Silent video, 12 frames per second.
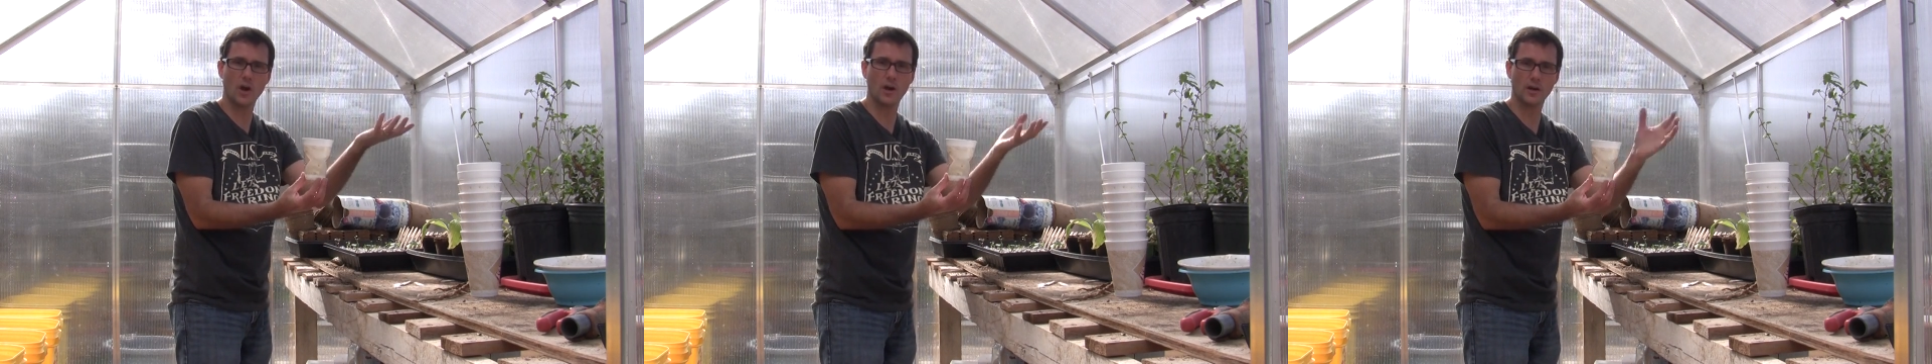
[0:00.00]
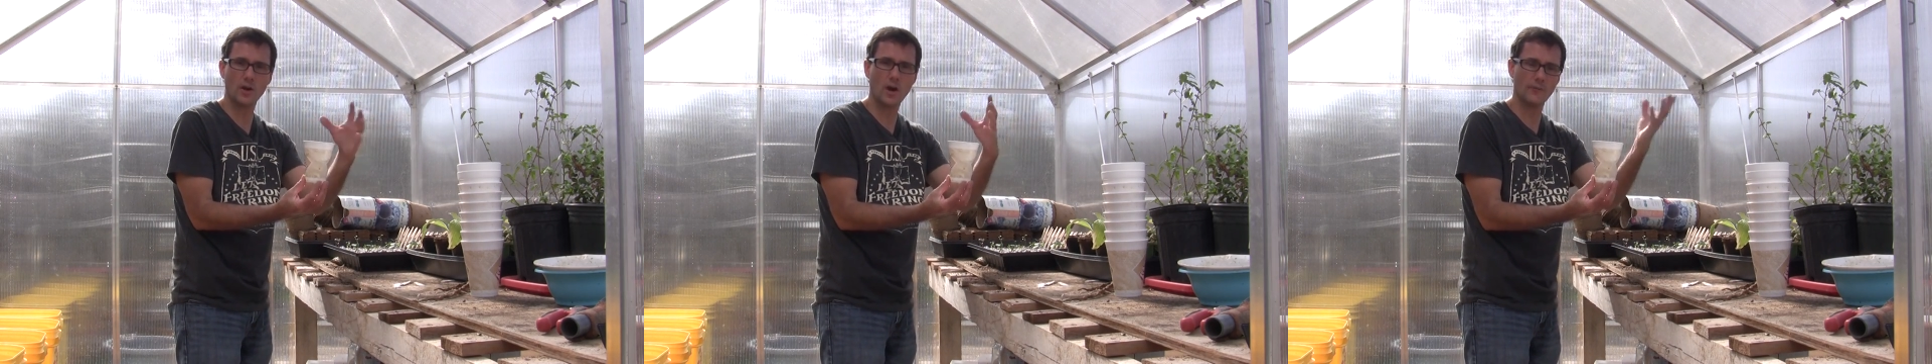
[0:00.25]

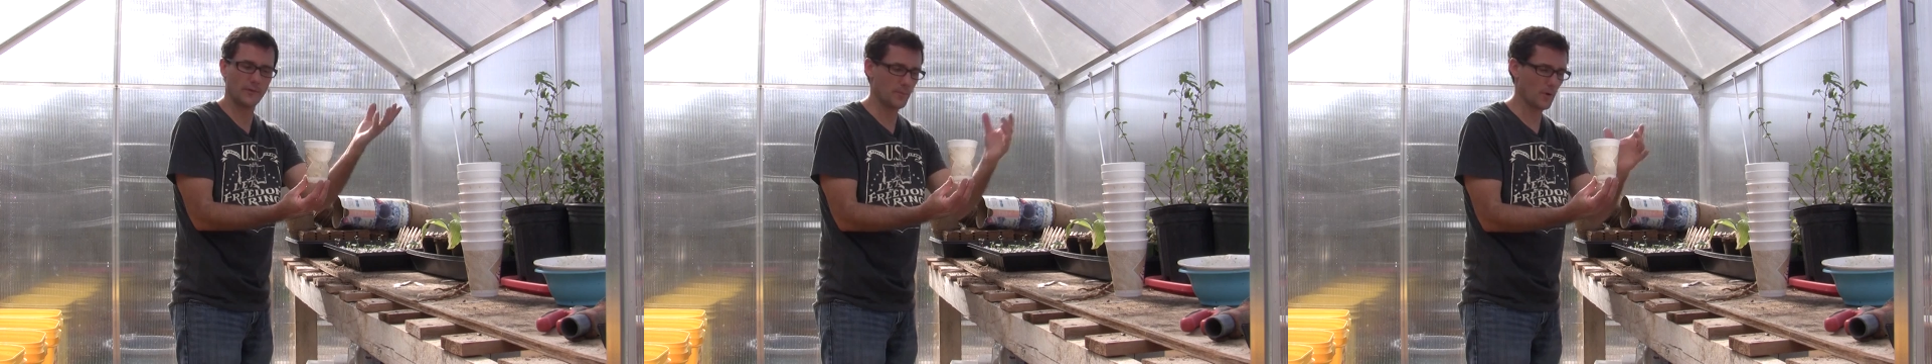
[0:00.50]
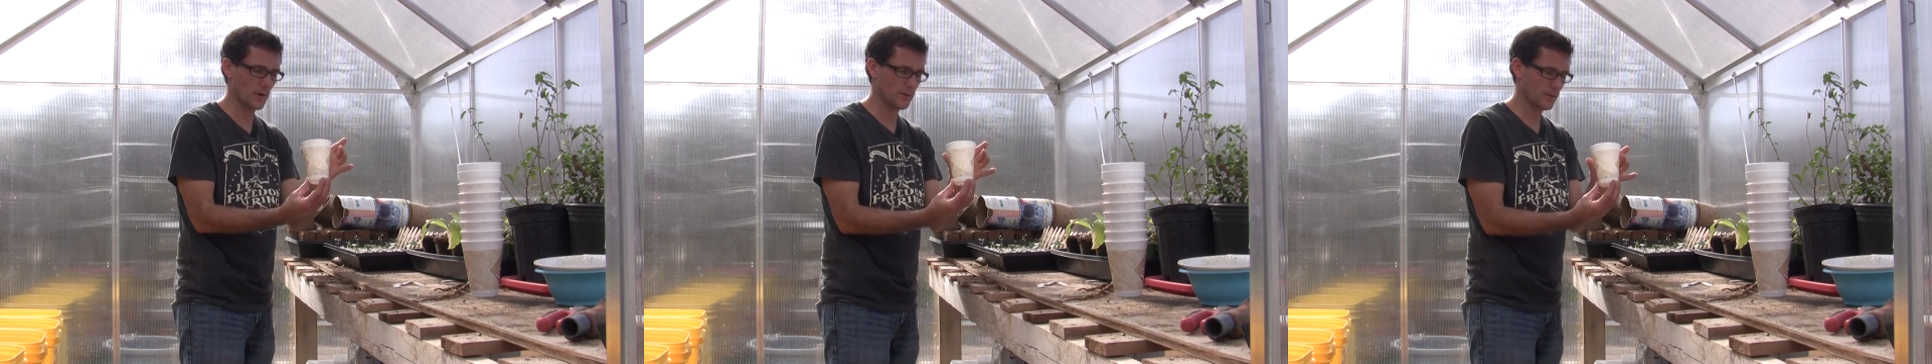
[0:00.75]
a coffee
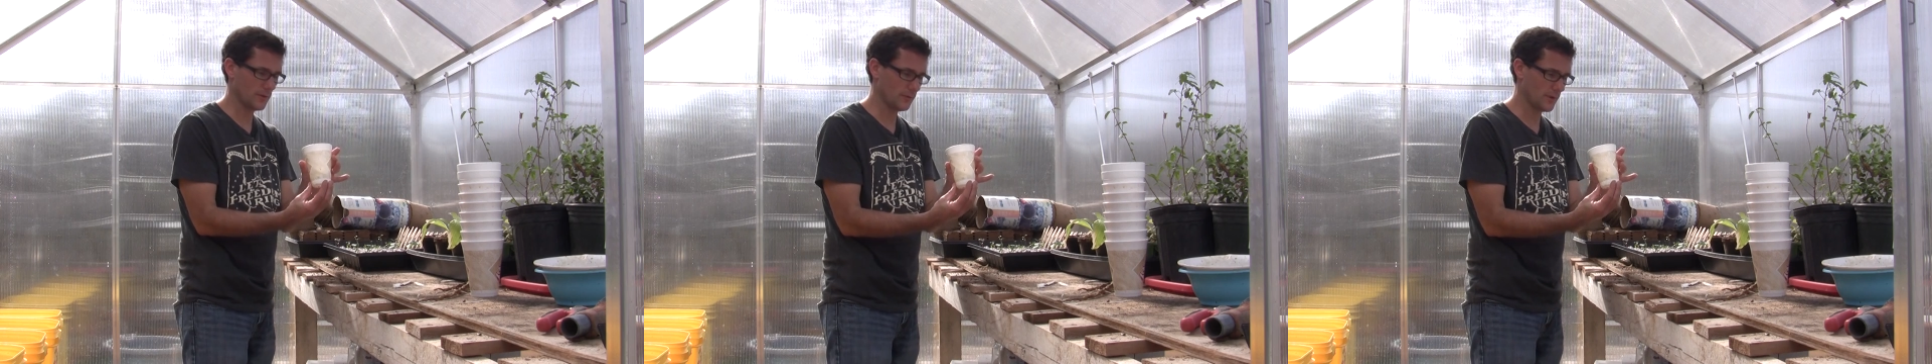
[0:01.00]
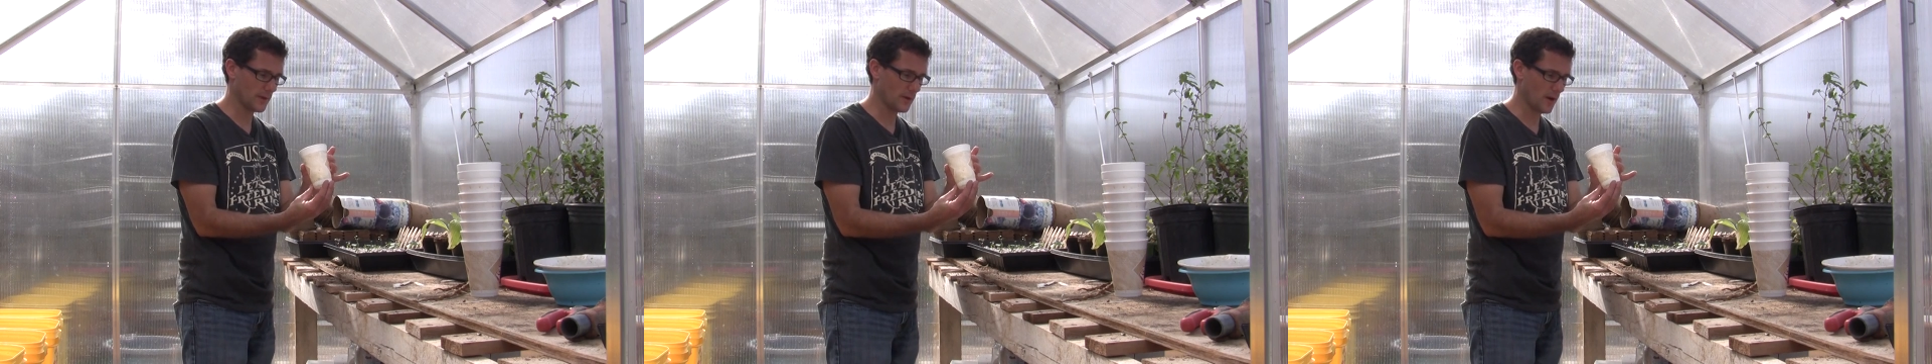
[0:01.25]
bar, so you
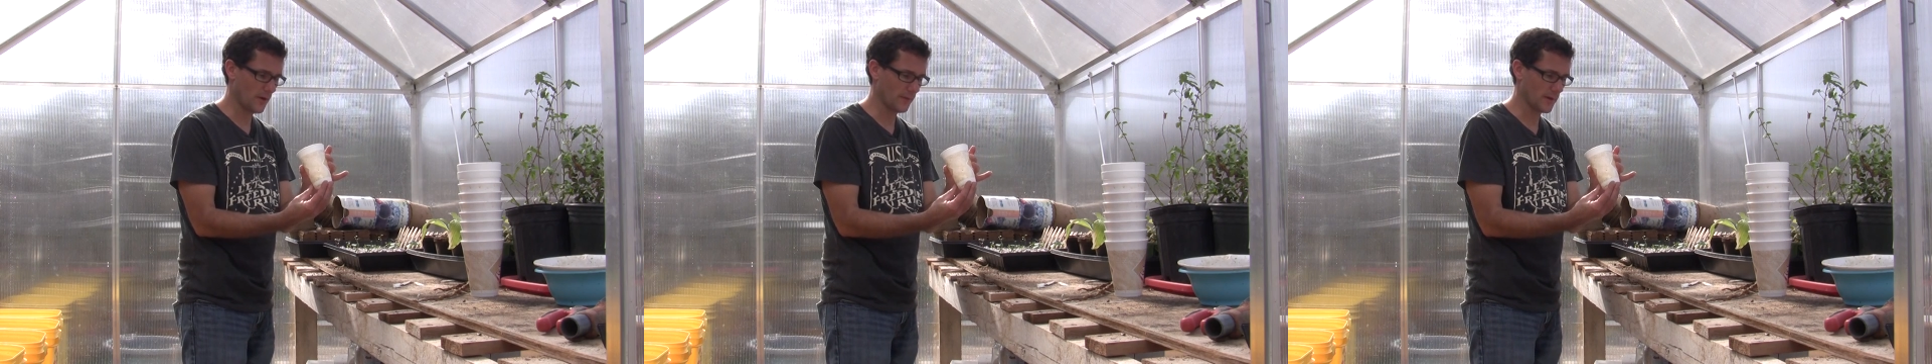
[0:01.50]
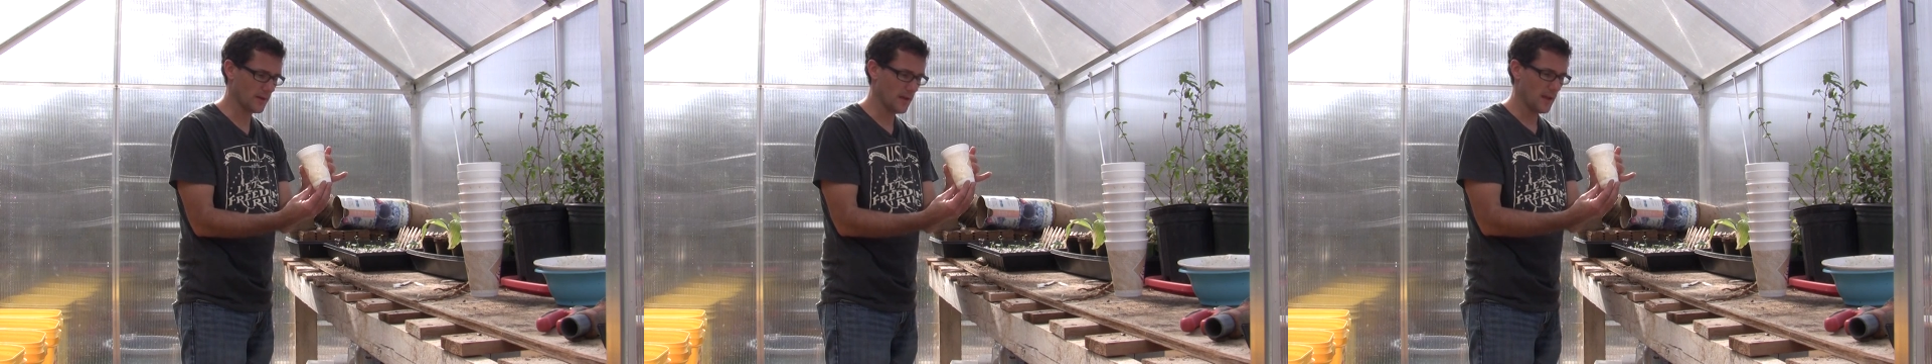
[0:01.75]
drink
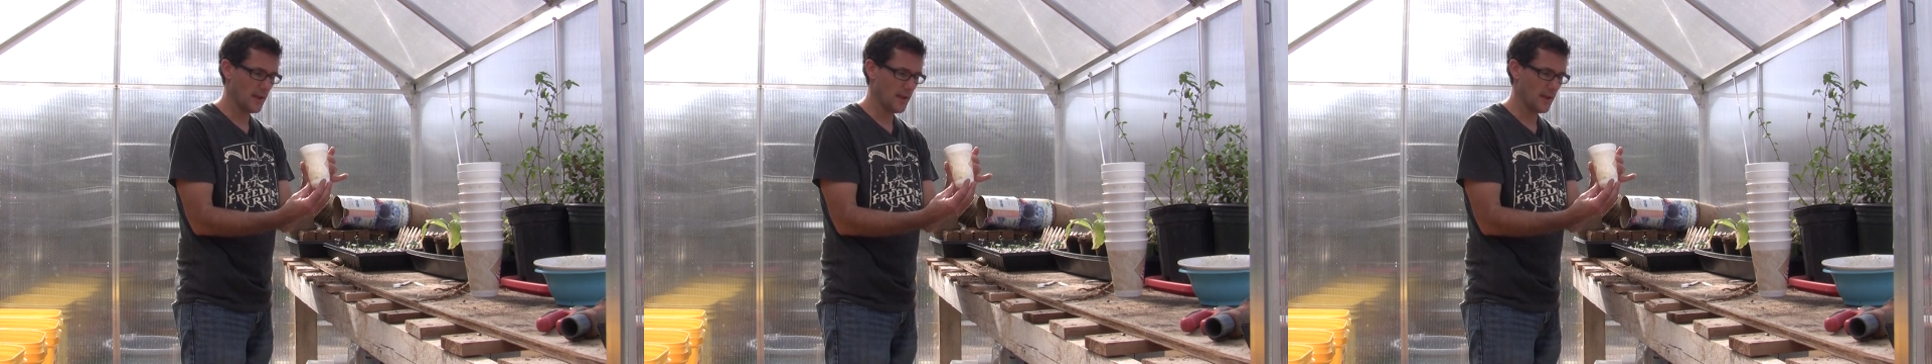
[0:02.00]
coffee,